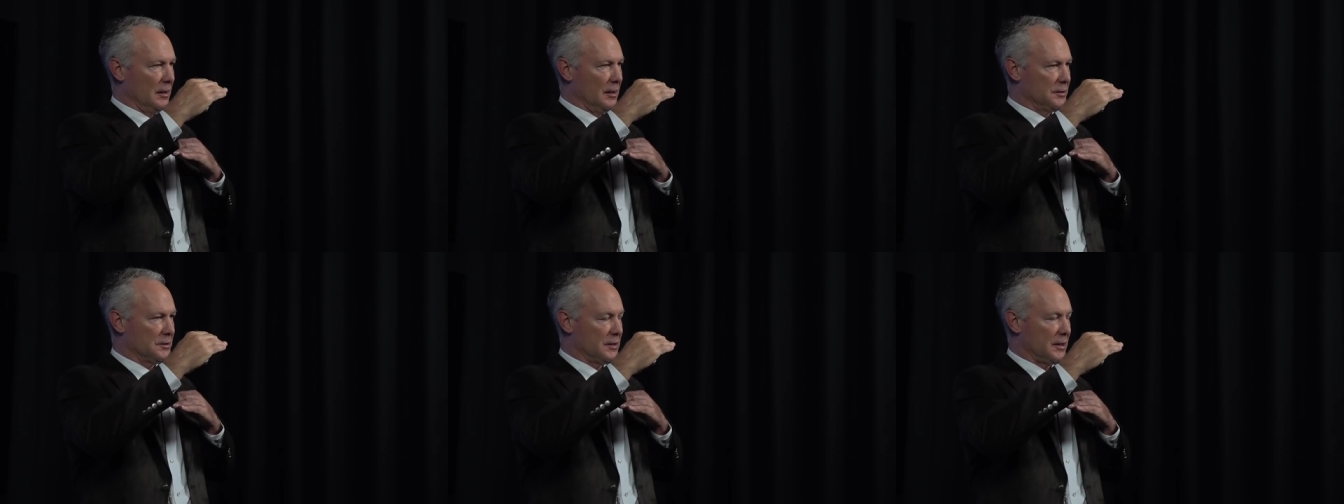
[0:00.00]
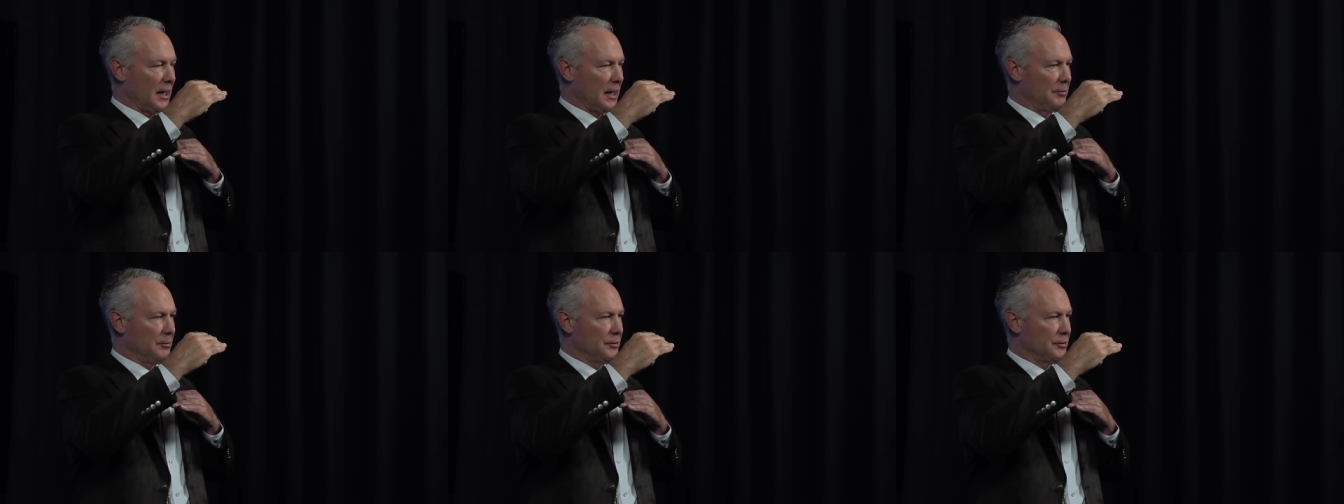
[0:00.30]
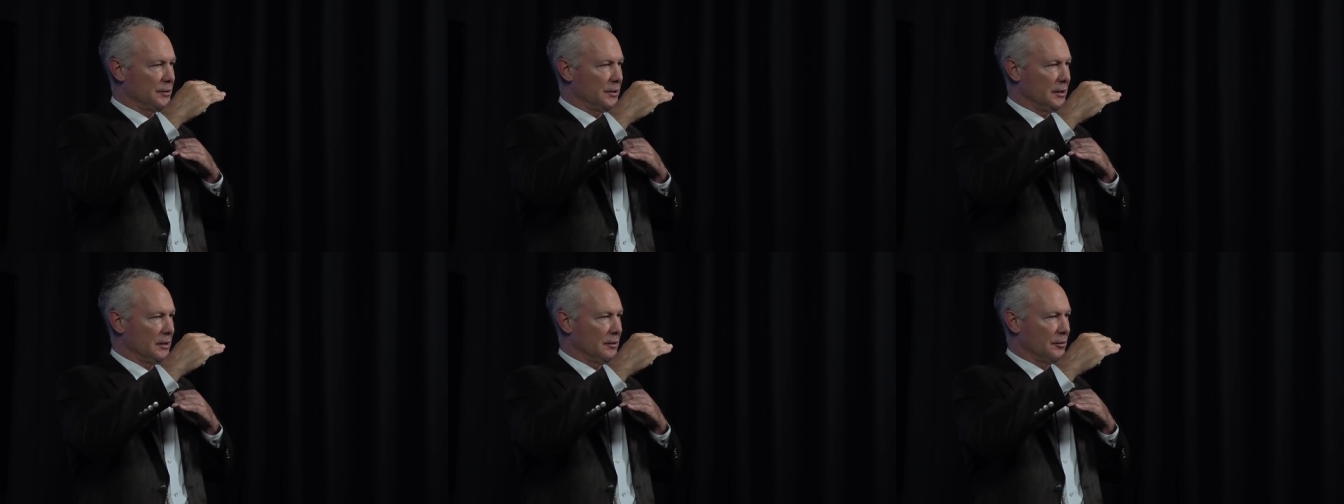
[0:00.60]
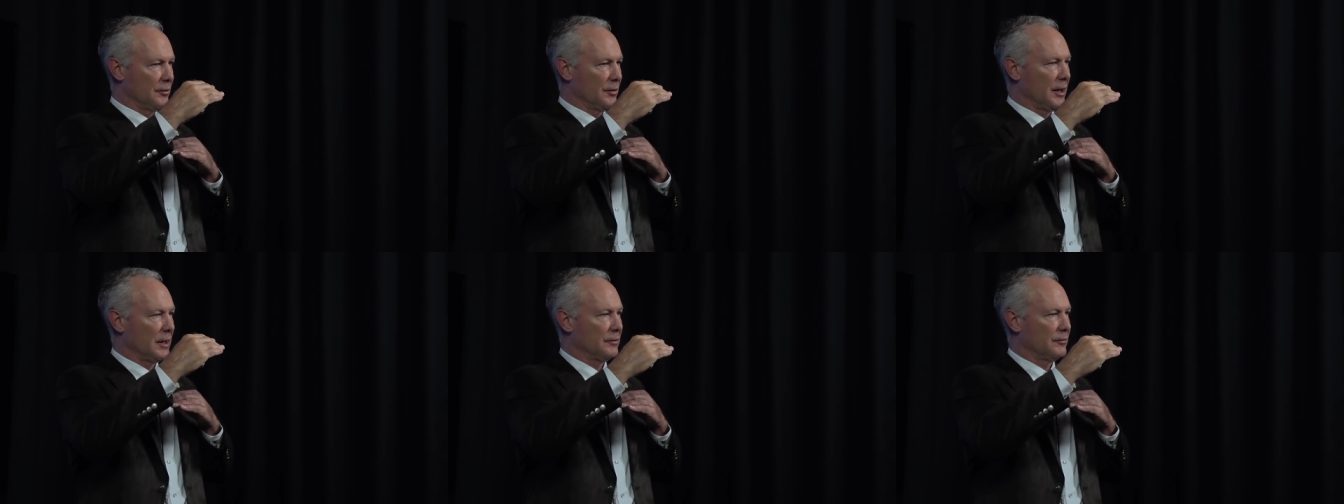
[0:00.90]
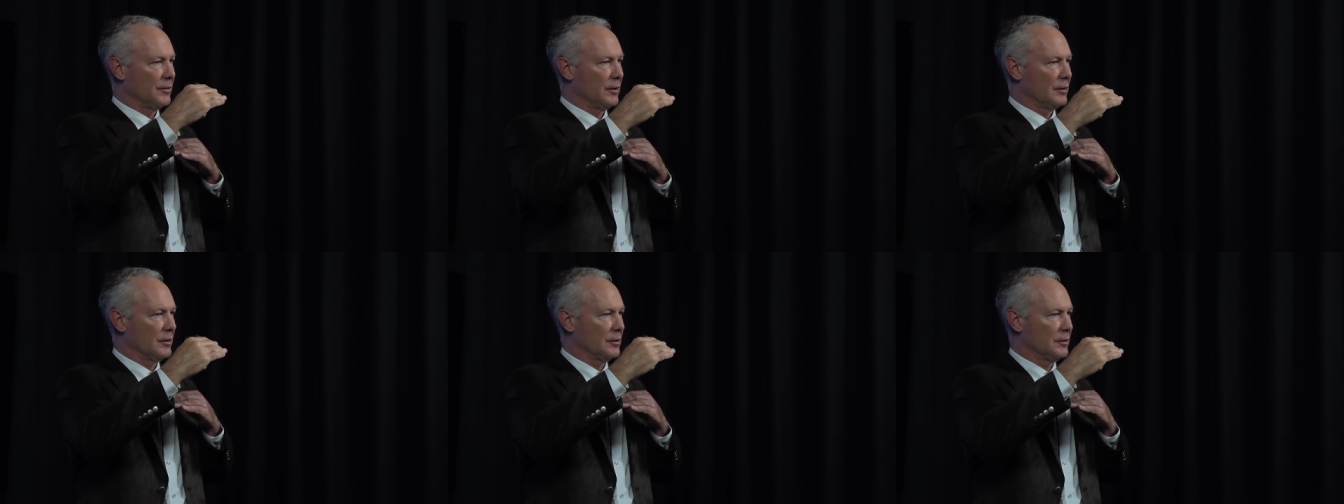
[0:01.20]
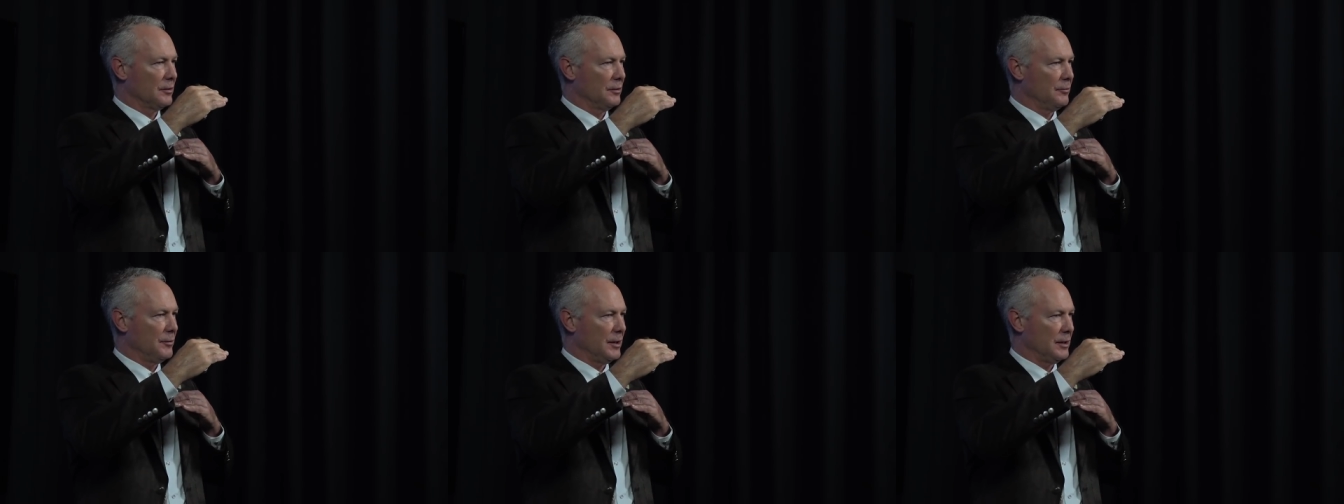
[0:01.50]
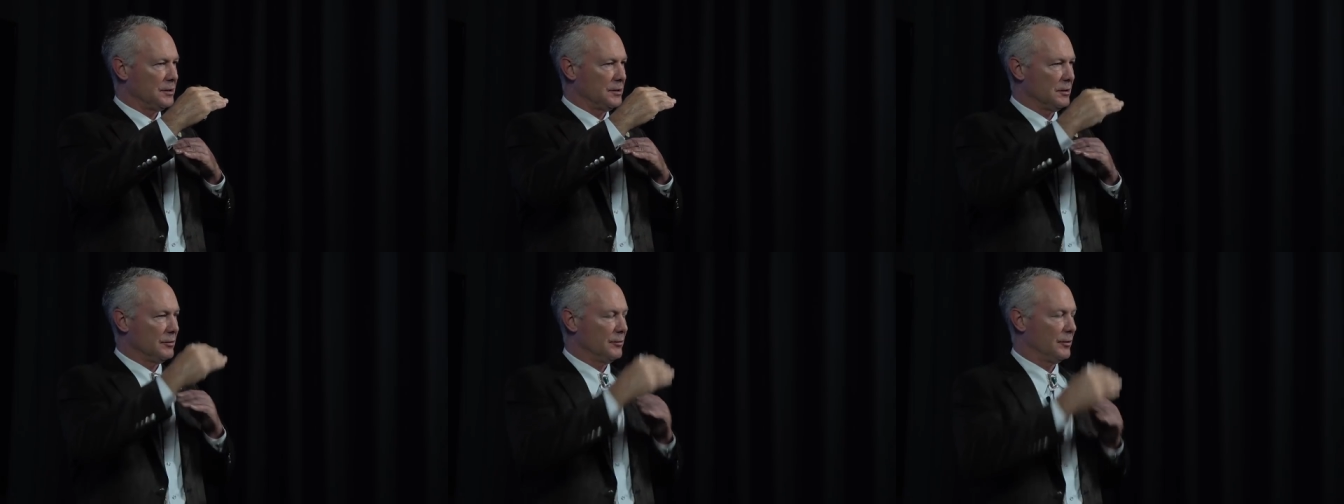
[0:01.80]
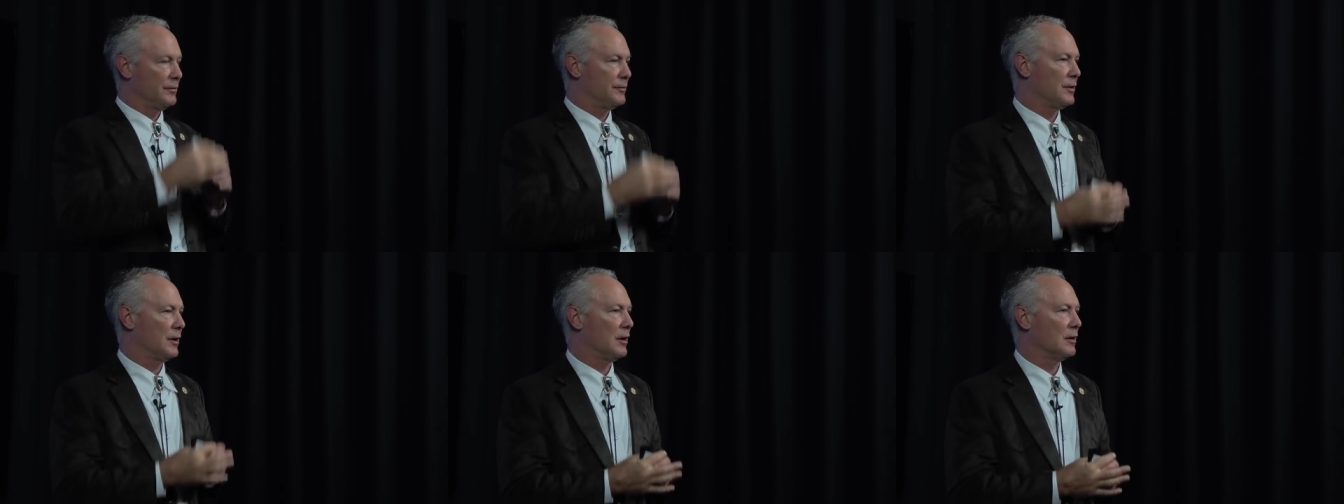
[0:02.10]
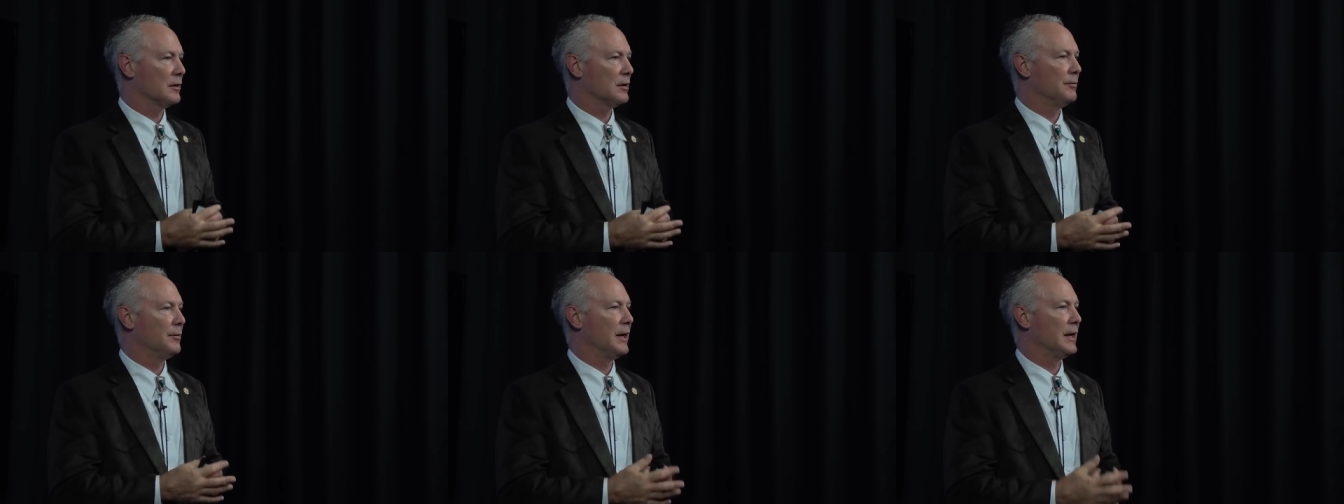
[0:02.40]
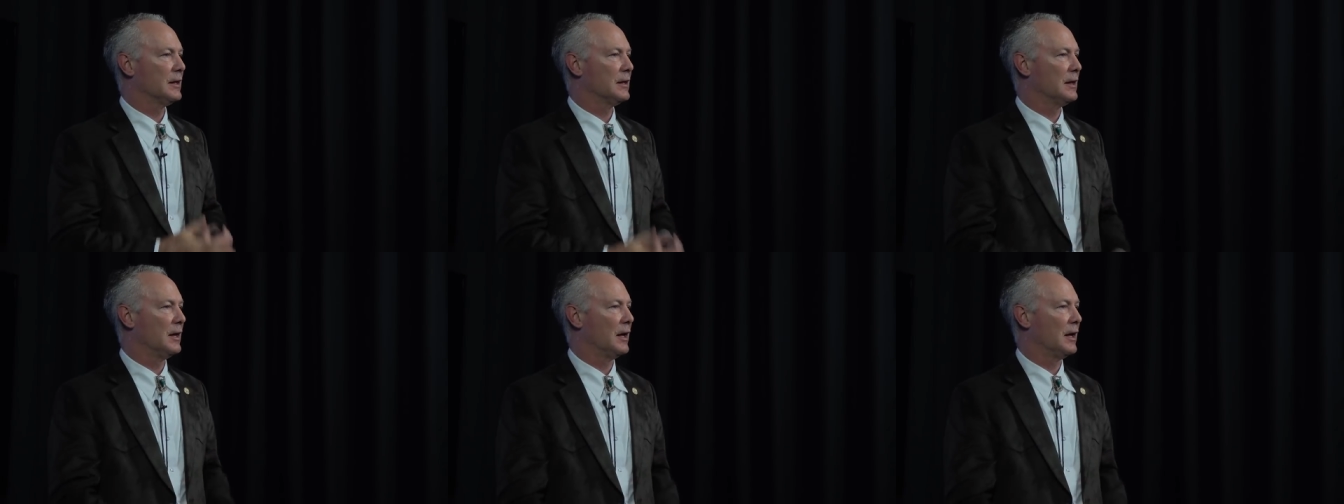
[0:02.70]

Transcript: establishing correct vertical dimension. We've talked about